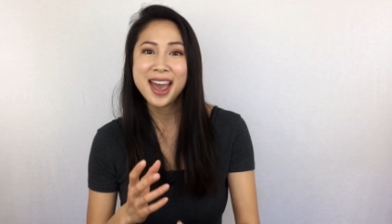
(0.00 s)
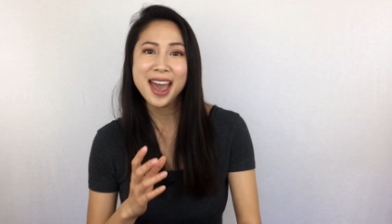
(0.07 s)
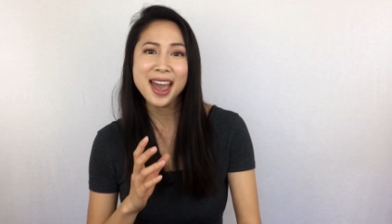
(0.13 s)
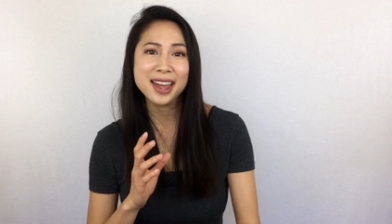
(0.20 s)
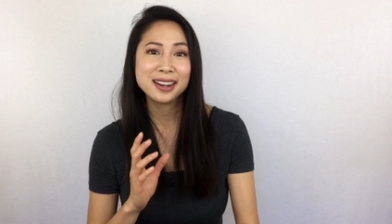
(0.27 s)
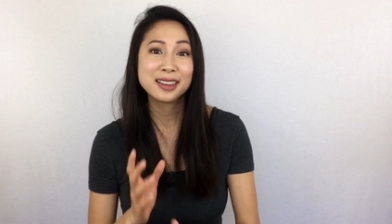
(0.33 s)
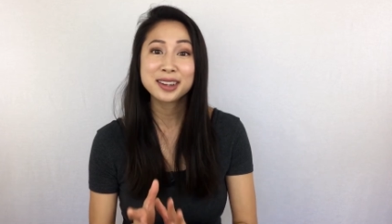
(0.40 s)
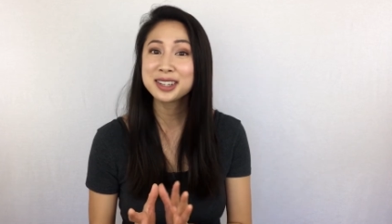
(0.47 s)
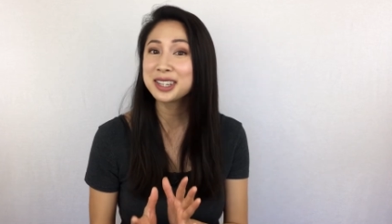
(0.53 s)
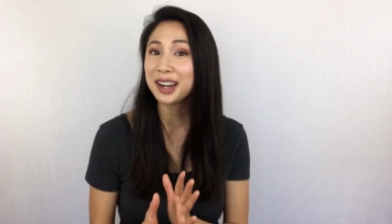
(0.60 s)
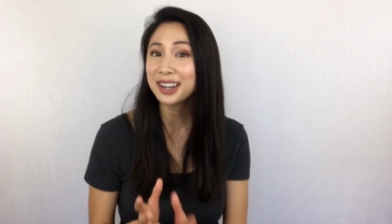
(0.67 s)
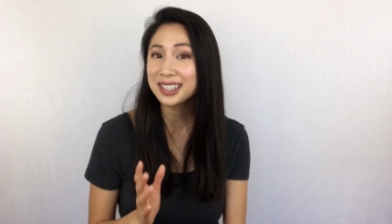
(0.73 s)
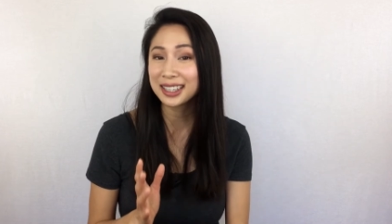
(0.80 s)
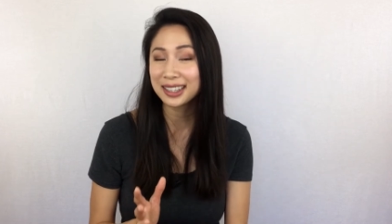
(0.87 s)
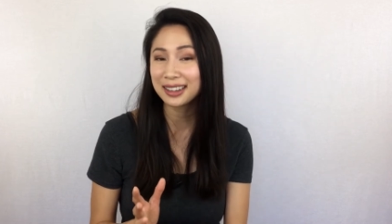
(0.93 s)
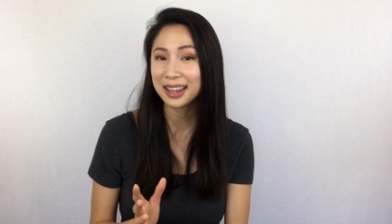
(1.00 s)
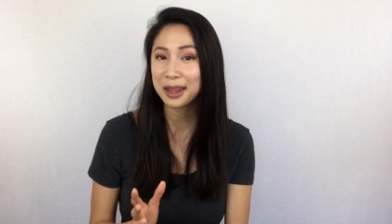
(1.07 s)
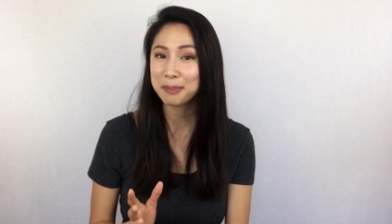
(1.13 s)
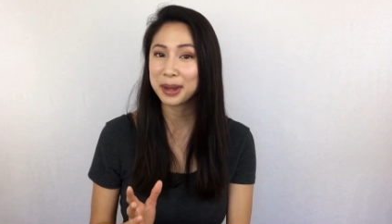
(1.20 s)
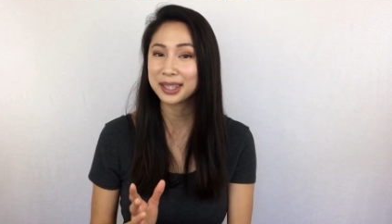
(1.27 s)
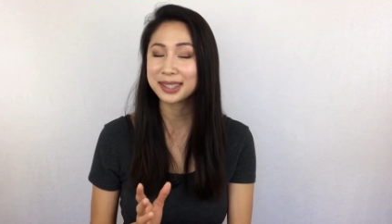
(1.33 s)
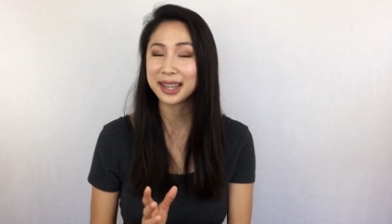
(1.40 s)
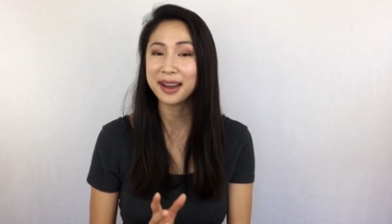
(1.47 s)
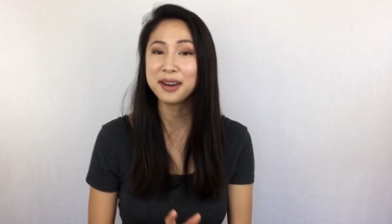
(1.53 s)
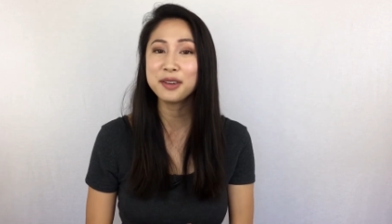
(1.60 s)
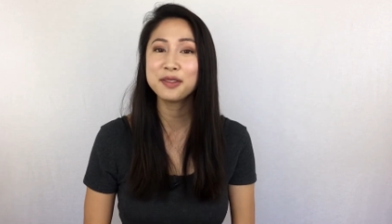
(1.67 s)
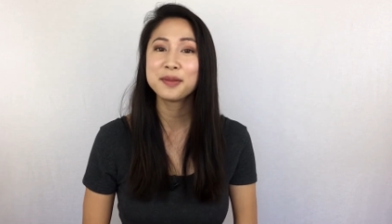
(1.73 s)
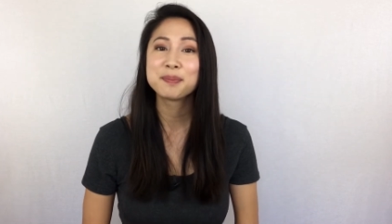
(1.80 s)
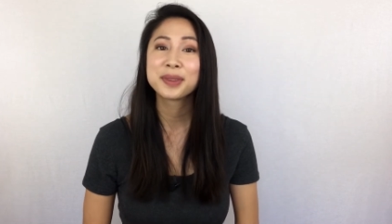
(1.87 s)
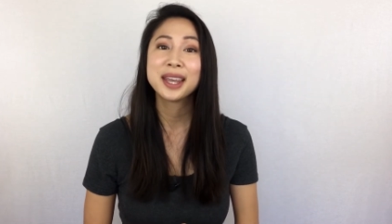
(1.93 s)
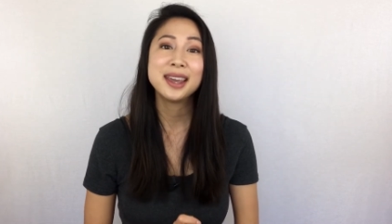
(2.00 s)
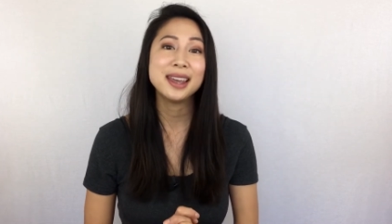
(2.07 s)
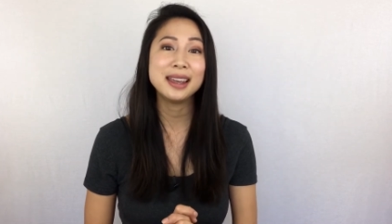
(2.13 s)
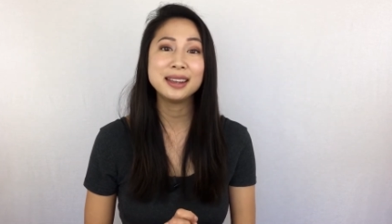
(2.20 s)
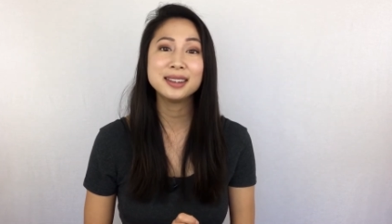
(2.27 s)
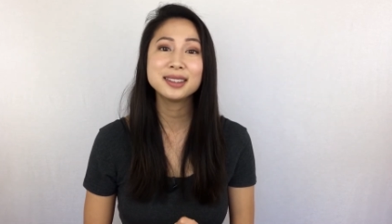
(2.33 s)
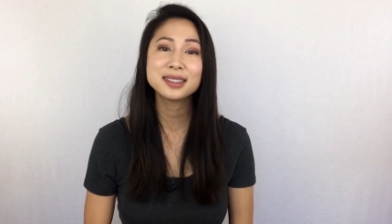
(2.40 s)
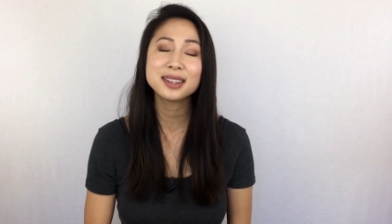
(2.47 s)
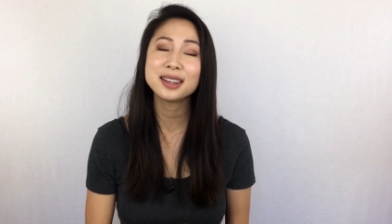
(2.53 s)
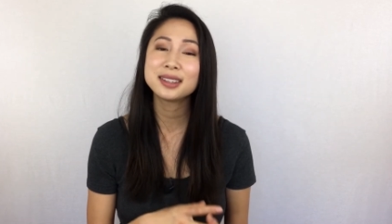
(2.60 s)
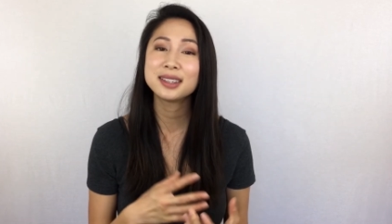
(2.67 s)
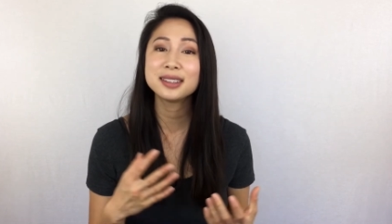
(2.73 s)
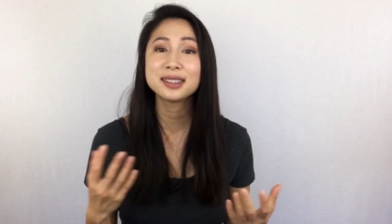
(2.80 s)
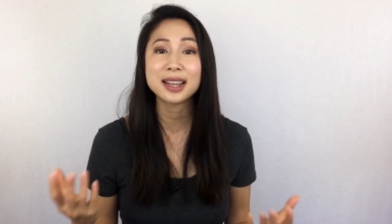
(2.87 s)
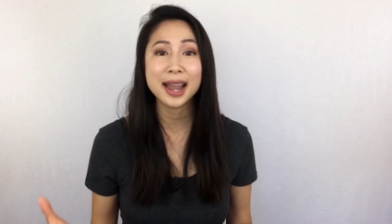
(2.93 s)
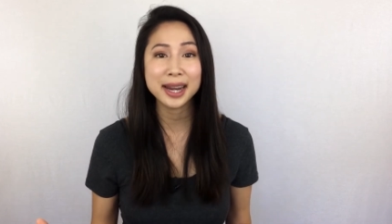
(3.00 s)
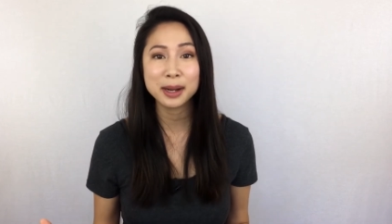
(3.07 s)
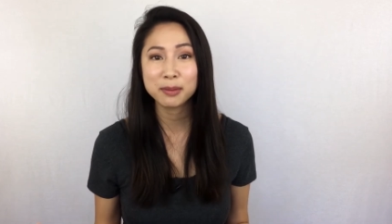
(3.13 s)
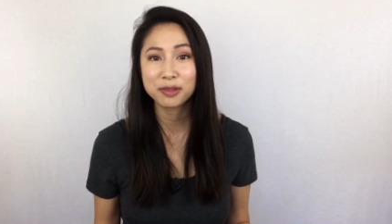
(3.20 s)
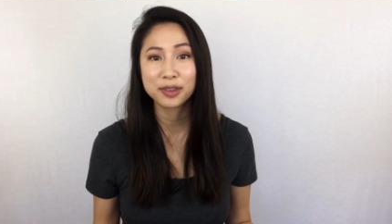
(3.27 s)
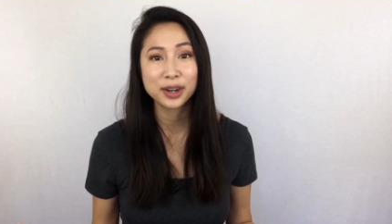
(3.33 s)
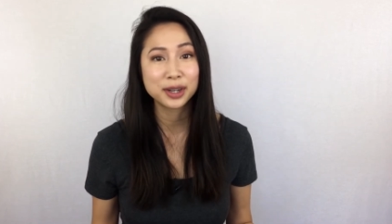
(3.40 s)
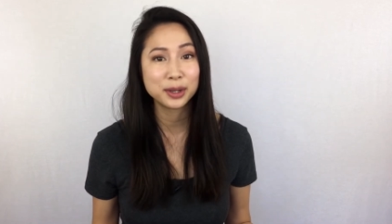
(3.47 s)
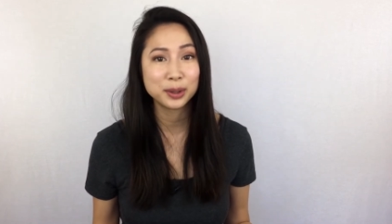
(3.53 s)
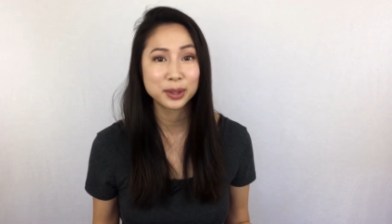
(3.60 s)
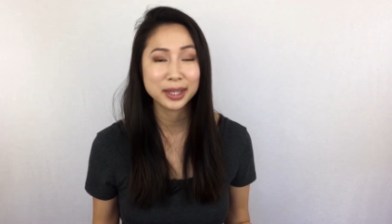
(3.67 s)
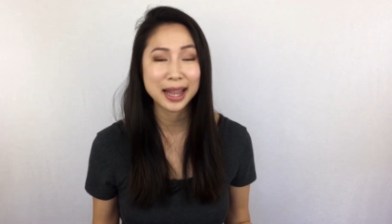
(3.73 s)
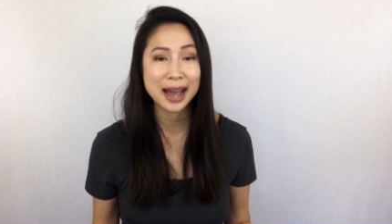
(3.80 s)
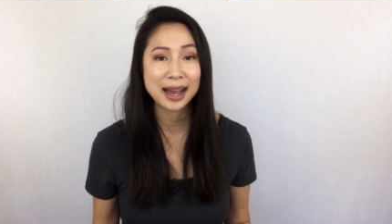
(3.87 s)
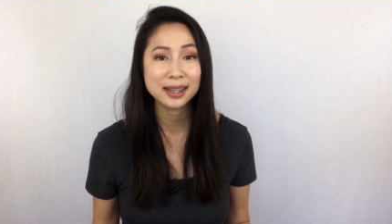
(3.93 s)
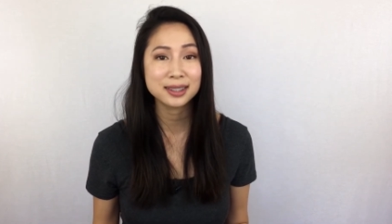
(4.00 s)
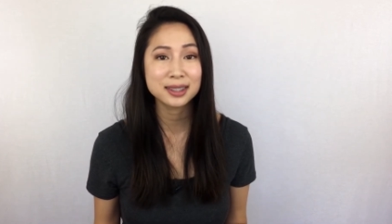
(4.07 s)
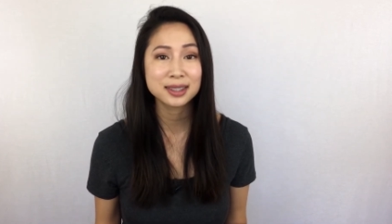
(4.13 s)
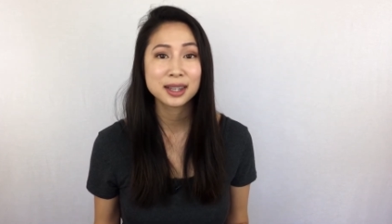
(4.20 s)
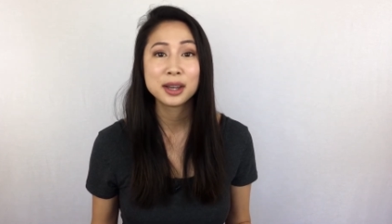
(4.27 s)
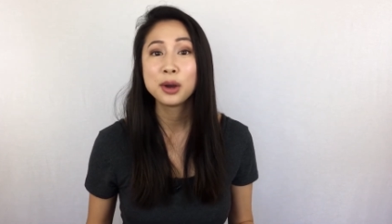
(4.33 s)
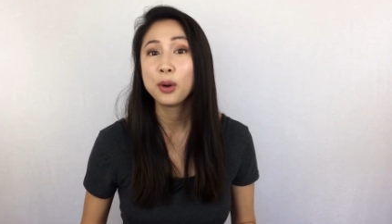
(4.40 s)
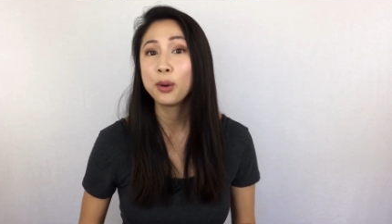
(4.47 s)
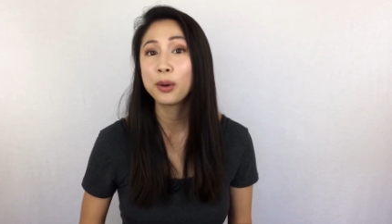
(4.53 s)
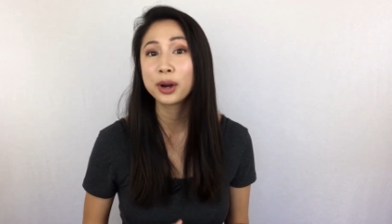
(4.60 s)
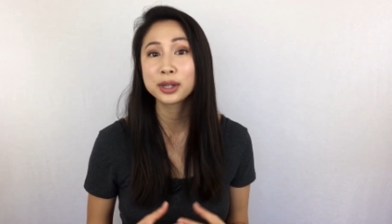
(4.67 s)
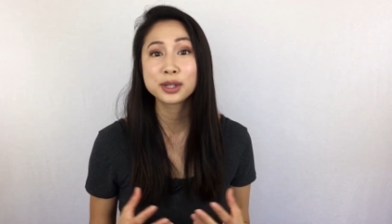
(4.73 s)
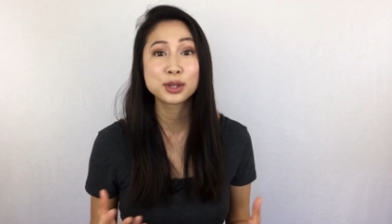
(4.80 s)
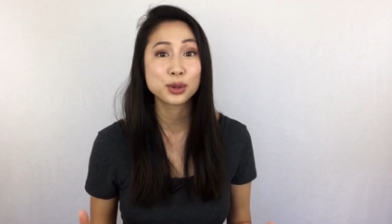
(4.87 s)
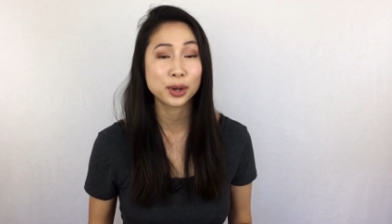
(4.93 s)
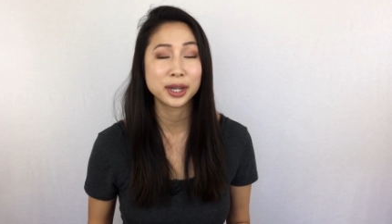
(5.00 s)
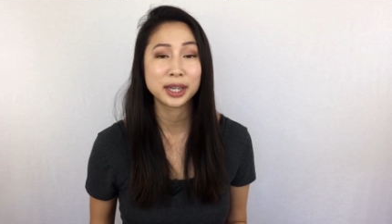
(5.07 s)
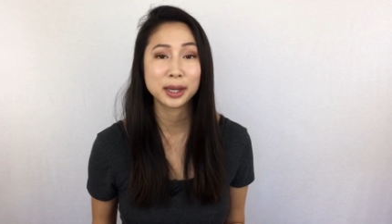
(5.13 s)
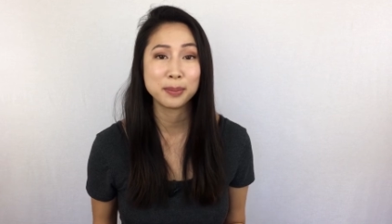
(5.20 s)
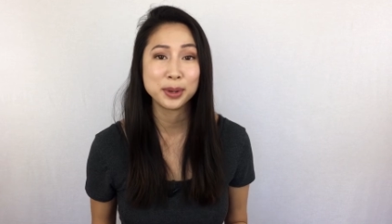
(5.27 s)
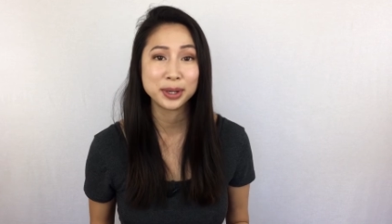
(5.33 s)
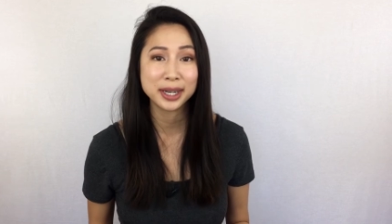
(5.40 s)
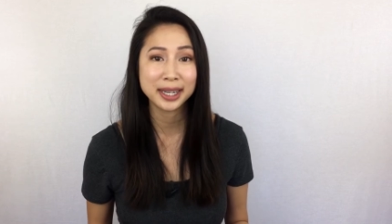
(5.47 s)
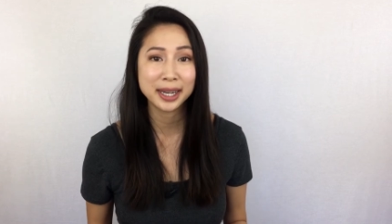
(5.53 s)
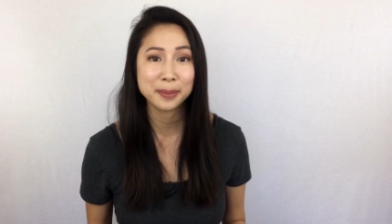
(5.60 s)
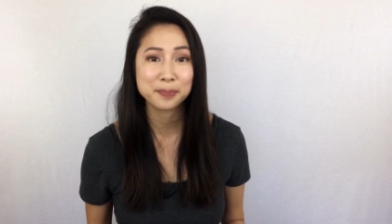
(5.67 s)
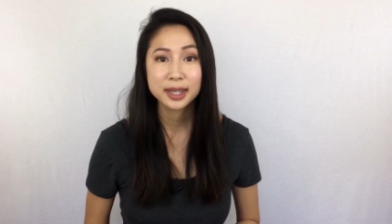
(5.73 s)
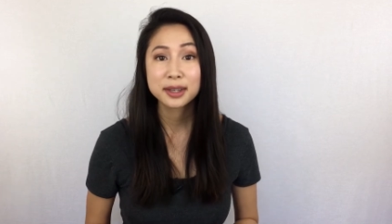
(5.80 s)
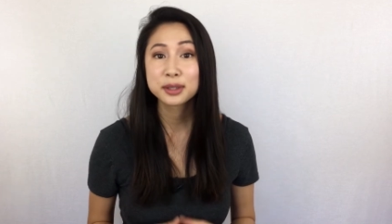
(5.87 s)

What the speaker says: and learn to articulate myself is to sign up for a new class or to join a community.